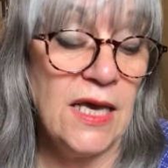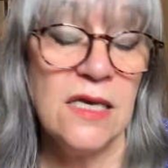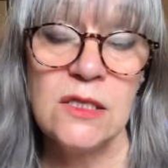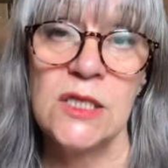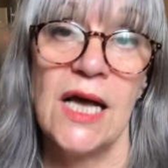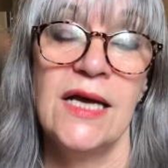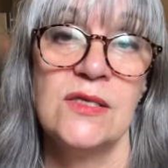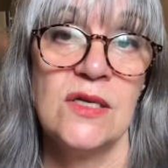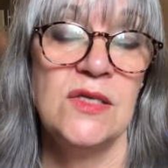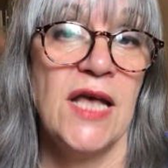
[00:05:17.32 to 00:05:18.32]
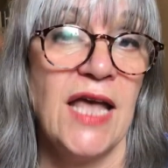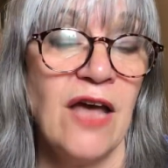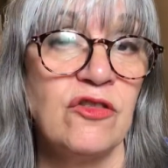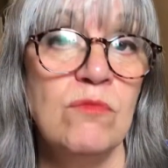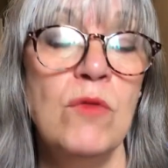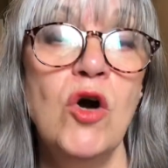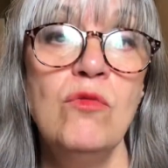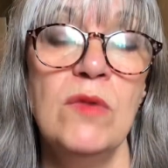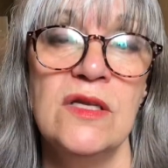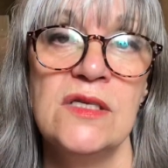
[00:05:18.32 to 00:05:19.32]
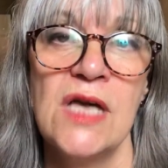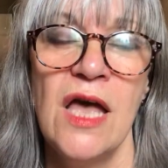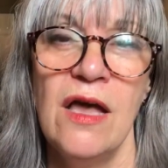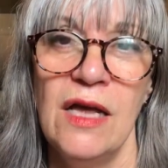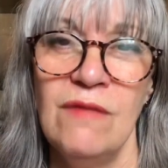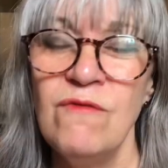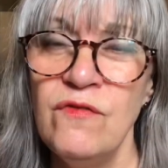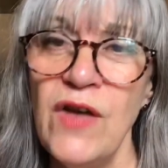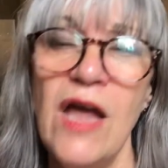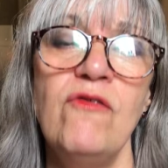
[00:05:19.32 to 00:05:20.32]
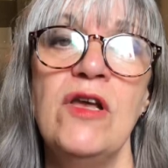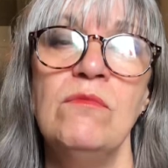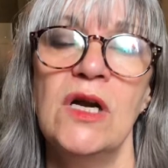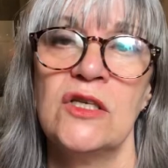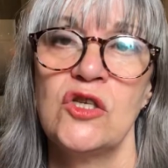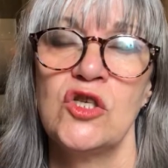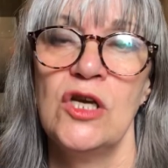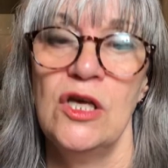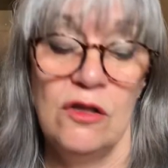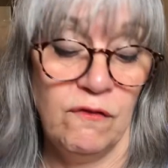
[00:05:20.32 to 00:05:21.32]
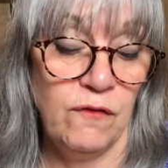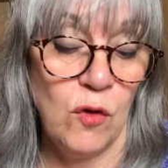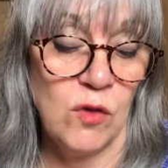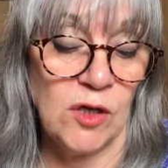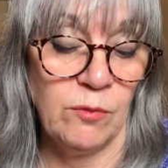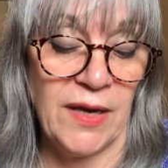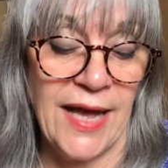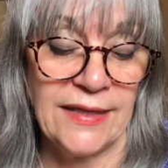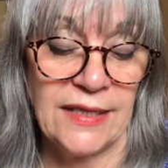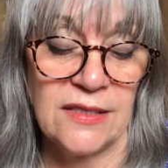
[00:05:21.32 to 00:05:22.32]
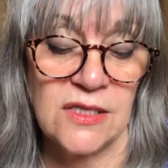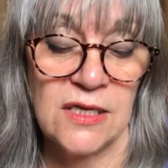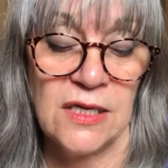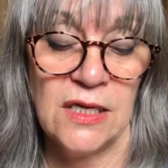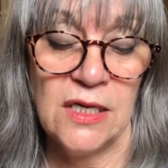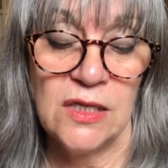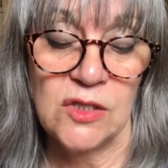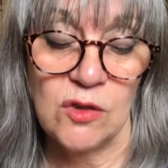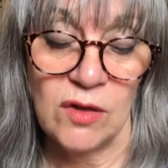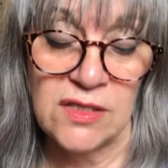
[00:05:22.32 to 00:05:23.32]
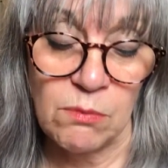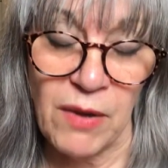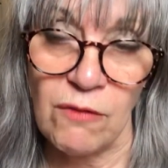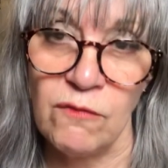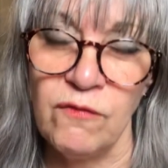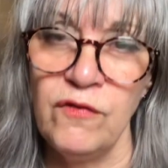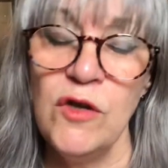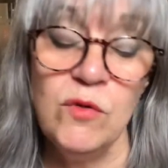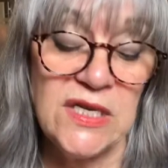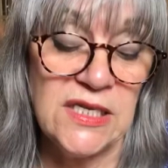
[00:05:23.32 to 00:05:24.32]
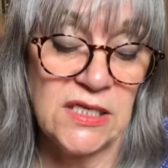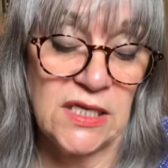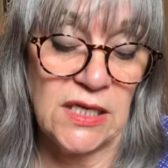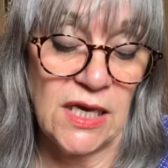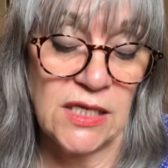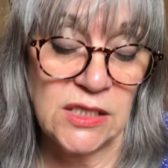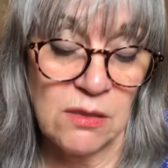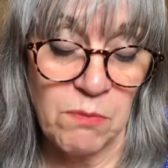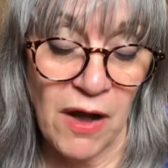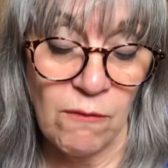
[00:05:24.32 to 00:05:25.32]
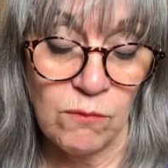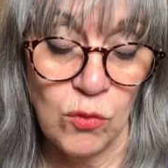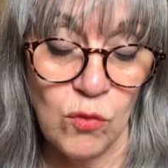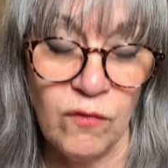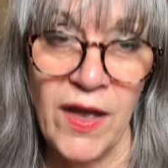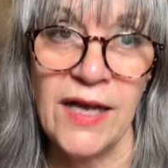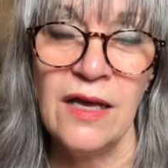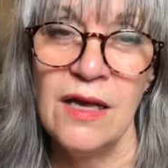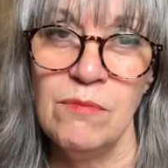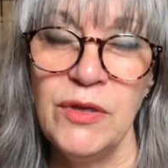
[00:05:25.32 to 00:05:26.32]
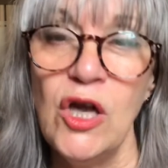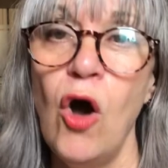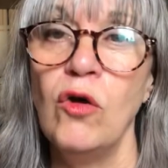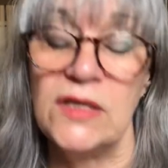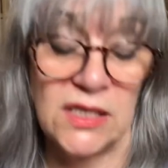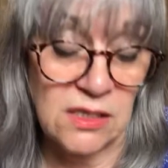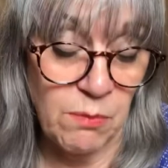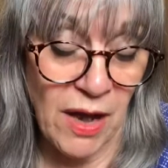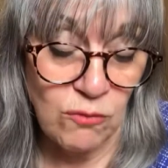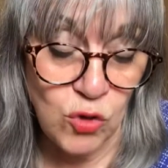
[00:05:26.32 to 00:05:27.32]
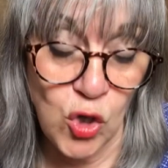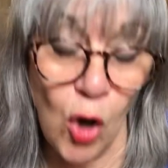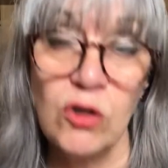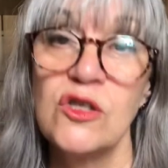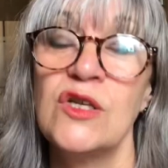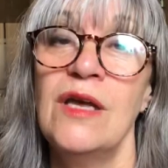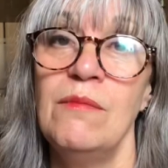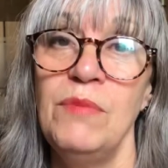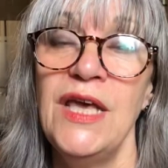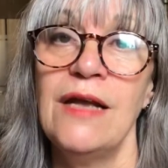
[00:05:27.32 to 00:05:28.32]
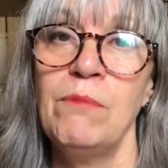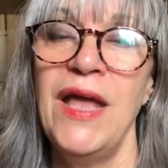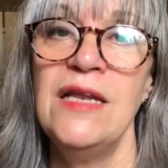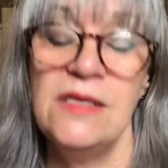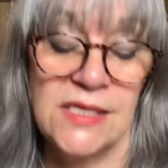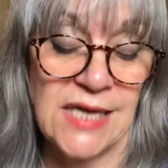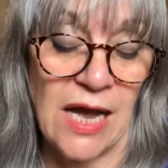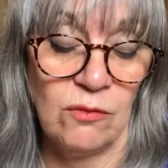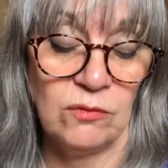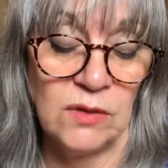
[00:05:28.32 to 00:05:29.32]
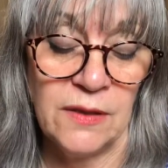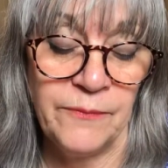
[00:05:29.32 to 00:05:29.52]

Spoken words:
is, as I say, at the moment, very much the focal planet. So it's about fluidity, it's about moving beyond, it's about not being pinned down.